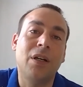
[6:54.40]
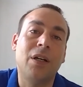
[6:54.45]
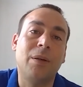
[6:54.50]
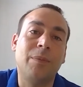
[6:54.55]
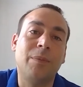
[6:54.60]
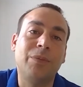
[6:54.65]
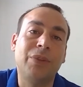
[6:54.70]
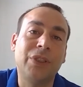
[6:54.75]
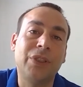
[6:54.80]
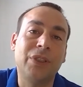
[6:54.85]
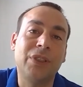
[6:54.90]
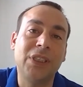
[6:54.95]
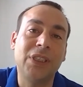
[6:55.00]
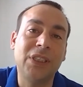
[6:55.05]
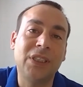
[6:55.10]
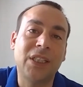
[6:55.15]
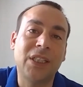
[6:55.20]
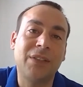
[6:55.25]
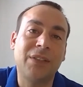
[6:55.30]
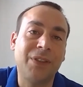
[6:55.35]
So
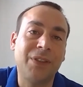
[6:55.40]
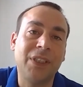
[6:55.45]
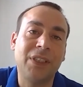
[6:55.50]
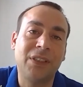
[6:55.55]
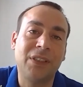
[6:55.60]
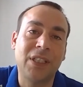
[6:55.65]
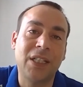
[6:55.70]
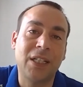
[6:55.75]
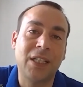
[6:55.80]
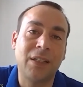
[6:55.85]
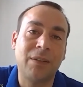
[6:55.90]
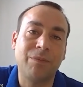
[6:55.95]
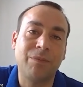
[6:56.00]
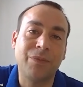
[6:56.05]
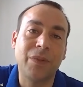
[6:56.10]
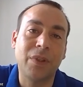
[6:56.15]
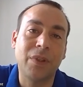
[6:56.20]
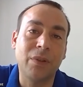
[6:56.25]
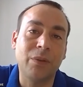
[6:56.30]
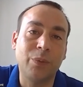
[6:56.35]
these are things
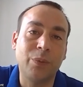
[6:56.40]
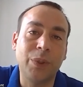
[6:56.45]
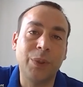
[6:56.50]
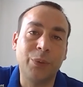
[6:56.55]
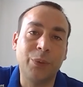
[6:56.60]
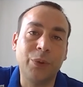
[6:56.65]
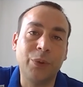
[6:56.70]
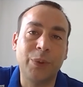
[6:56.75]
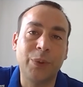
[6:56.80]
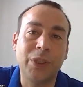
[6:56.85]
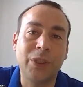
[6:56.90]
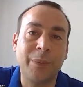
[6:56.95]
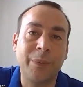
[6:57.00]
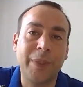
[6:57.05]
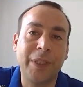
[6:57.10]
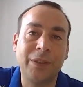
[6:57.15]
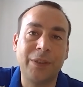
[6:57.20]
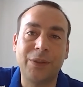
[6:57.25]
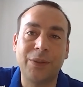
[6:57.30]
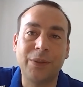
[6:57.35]
that we would
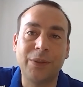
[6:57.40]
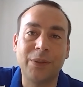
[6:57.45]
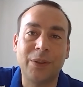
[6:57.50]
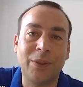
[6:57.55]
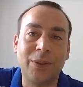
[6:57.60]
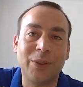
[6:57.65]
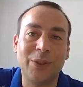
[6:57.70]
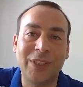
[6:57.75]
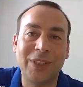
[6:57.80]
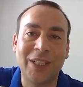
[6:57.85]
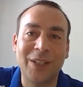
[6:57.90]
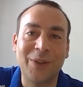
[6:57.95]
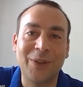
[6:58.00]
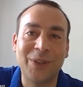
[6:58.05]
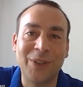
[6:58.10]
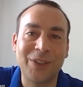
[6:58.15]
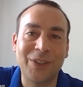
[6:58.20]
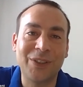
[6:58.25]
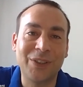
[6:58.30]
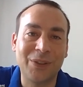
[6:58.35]
recommend to all hotel
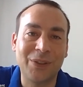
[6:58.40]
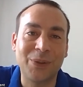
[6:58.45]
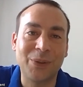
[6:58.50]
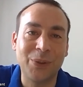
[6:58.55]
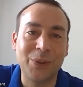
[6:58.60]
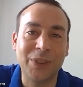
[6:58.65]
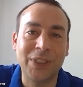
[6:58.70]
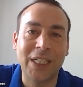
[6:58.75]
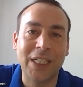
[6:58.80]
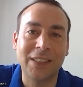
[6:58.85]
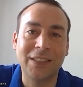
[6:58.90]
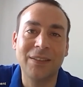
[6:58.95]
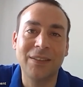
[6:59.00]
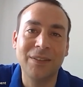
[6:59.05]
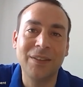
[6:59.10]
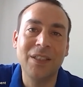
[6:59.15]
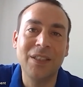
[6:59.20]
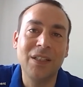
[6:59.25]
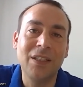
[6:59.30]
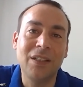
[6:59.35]
owners to look at
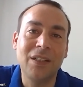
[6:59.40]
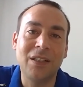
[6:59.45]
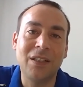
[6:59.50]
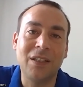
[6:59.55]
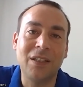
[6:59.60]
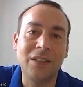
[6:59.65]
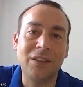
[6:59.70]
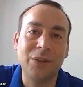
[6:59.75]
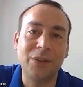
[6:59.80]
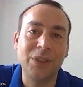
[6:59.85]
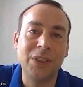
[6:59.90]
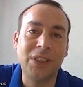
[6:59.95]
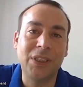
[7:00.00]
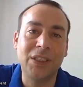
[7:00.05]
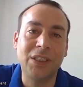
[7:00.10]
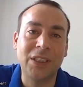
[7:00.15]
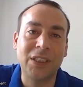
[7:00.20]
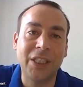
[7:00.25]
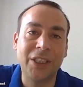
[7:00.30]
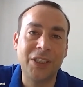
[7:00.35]
during
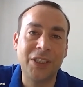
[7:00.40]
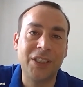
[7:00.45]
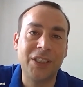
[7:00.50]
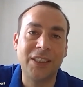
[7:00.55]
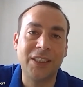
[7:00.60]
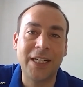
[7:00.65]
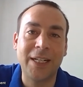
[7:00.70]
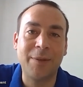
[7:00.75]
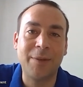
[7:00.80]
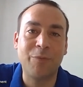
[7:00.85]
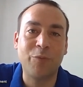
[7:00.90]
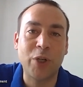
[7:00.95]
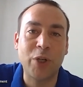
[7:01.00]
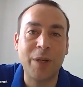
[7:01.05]
this challenging time, where